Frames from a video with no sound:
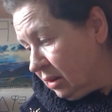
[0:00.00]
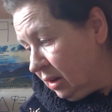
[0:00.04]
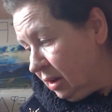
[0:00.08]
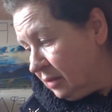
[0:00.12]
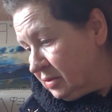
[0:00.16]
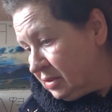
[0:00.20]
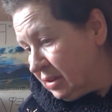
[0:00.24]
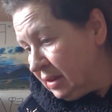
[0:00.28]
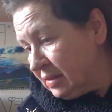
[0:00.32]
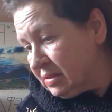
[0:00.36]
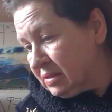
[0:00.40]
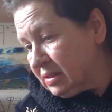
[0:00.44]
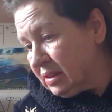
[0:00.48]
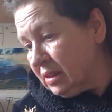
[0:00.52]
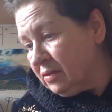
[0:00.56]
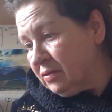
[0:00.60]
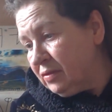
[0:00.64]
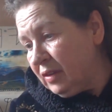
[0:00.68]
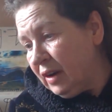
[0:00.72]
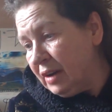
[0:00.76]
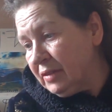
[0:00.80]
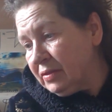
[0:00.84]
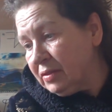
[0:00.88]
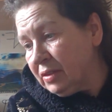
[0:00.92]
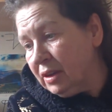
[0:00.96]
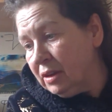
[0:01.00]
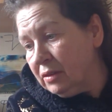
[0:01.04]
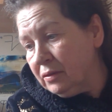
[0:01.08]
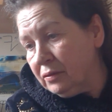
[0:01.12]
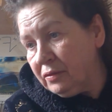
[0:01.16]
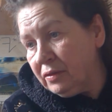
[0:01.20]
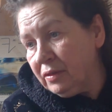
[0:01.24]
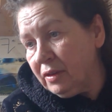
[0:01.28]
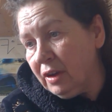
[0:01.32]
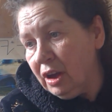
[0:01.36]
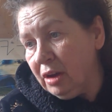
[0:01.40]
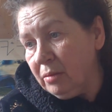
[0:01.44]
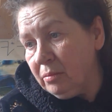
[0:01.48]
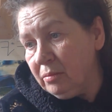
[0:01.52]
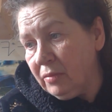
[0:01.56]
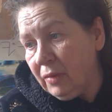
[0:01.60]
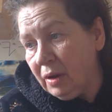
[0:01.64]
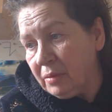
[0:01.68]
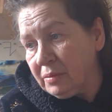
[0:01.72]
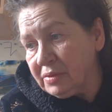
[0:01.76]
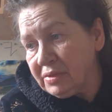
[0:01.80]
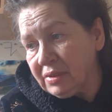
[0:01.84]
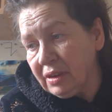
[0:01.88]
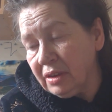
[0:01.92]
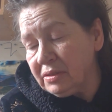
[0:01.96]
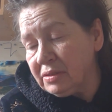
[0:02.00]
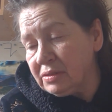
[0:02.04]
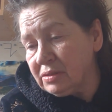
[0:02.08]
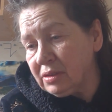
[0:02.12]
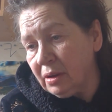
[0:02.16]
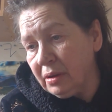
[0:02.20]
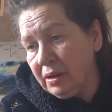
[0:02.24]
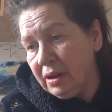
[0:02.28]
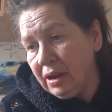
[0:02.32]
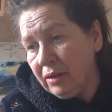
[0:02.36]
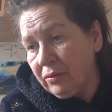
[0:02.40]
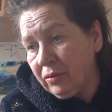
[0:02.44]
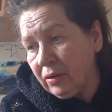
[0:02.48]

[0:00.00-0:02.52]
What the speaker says: I've testified that I'm so sorry,